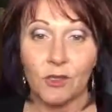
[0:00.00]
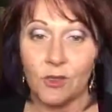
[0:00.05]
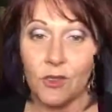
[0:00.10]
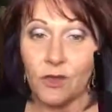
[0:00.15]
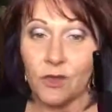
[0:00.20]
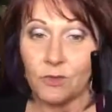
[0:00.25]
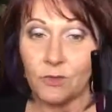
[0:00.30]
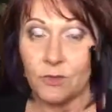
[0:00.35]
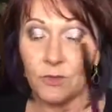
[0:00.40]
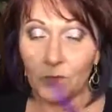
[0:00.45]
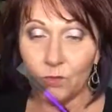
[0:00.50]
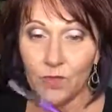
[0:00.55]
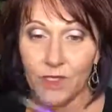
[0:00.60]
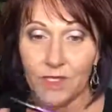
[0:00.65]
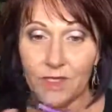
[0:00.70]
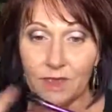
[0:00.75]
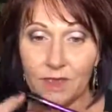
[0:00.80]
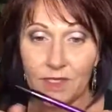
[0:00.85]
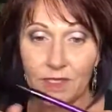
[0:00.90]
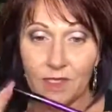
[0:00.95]
go
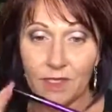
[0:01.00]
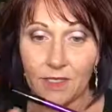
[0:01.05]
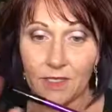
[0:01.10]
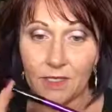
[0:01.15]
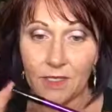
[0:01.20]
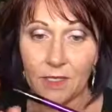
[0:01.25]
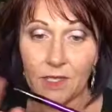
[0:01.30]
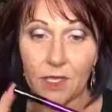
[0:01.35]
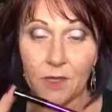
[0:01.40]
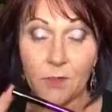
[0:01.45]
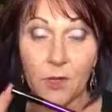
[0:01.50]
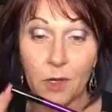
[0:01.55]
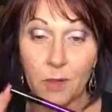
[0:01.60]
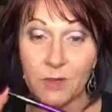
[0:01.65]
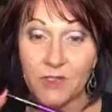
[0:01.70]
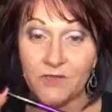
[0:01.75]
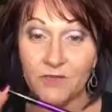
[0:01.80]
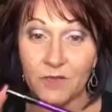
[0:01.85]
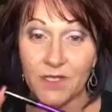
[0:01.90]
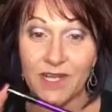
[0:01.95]
with the
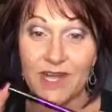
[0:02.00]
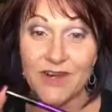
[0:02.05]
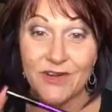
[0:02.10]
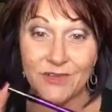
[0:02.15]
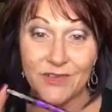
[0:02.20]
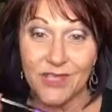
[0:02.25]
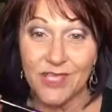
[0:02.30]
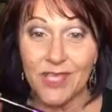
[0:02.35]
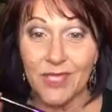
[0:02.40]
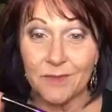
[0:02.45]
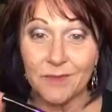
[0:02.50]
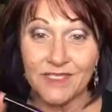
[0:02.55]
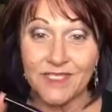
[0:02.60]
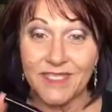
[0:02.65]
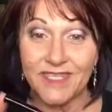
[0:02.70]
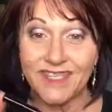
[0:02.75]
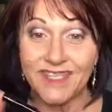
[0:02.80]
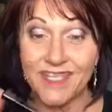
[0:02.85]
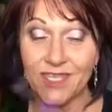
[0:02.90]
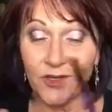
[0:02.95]
purposeful liner that comes
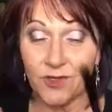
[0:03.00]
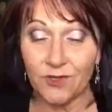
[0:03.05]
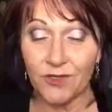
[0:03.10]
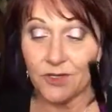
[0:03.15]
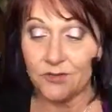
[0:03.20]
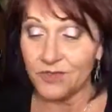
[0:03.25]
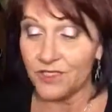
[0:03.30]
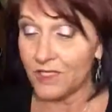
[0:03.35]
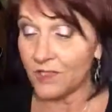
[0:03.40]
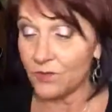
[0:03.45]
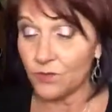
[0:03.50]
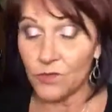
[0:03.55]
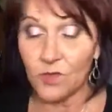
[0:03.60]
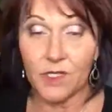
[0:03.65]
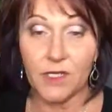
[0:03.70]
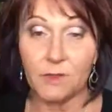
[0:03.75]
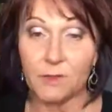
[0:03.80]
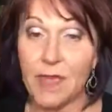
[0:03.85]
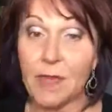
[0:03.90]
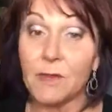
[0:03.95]
in the Kudos, either
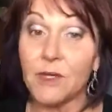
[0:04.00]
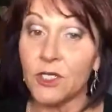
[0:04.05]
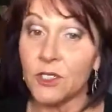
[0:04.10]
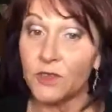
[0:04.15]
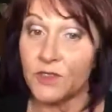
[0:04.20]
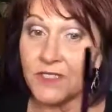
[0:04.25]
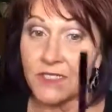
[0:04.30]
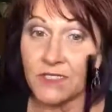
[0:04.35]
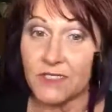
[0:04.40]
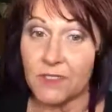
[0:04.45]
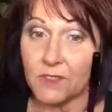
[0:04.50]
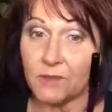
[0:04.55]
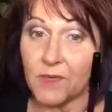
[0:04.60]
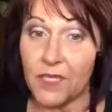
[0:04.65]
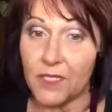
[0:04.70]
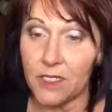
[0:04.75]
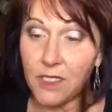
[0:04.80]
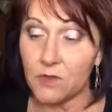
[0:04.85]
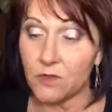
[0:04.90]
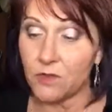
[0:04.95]
one. I'm going to use this on
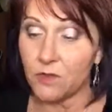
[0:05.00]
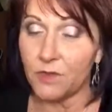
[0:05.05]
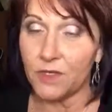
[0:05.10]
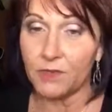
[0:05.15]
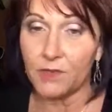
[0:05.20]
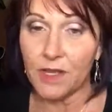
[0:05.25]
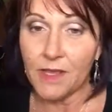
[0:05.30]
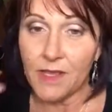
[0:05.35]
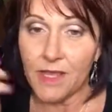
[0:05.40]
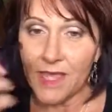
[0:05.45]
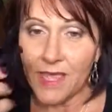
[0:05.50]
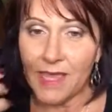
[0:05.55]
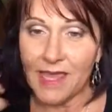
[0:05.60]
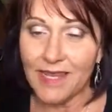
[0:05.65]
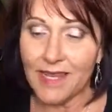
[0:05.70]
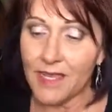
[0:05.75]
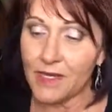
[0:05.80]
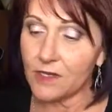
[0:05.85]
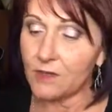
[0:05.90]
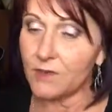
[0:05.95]
my lower, but I
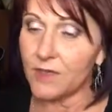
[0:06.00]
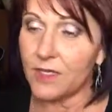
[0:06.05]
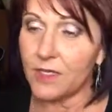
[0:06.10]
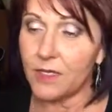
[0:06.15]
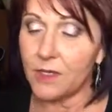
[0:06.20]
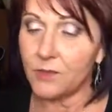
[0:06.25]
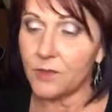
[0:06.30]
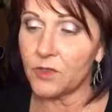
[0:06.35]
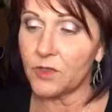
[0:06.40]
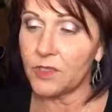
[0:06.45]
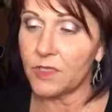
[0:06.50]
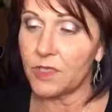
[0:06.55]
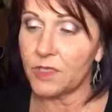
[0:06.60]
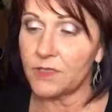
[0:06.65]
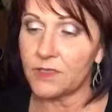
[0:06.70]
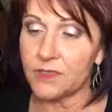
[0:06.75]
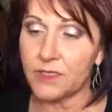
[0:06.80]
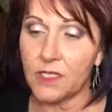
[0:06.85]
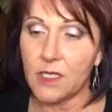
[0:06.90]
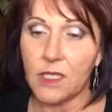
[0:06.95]
like on my upper
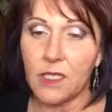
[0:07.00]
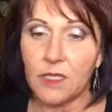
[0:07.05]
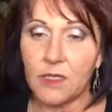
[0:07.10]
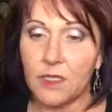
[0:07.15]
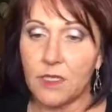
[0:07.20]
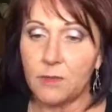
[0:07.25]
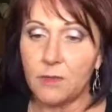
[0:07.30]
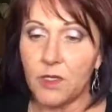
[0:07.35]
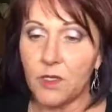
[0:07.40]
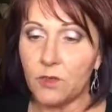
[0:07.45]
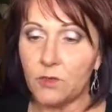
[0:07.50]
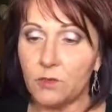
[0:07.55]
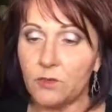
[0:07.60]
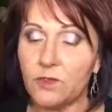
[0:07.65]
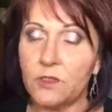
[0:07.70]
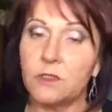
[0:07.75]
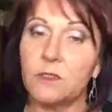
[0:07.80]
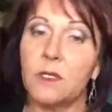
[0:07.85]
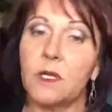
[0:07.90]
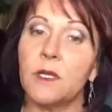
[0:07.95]
lids the
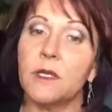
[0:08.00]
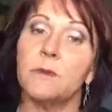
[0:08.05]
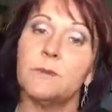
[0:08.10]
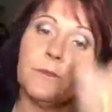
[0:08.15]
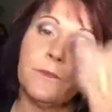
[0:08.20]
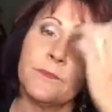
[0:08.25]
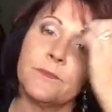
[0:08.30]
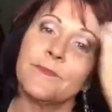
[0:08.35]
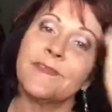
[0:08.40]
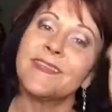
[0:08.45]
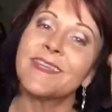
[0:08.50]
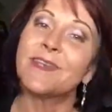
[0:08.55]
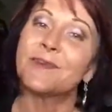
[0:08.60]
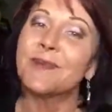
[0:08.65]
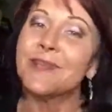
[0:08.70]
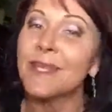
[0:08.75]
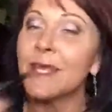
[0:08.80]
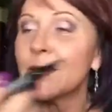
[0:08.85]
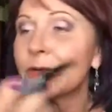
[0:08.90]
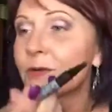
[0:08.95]
bold
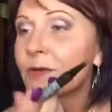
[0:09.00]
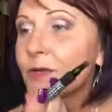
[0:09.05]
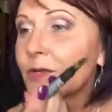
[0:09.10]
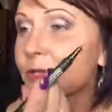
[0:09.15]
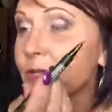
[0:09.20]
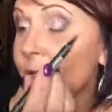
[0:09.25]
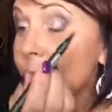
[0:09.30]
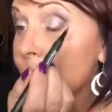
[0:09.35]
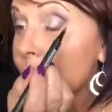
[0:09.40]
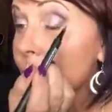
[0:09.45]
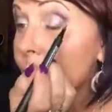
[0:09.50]
liquid liner look.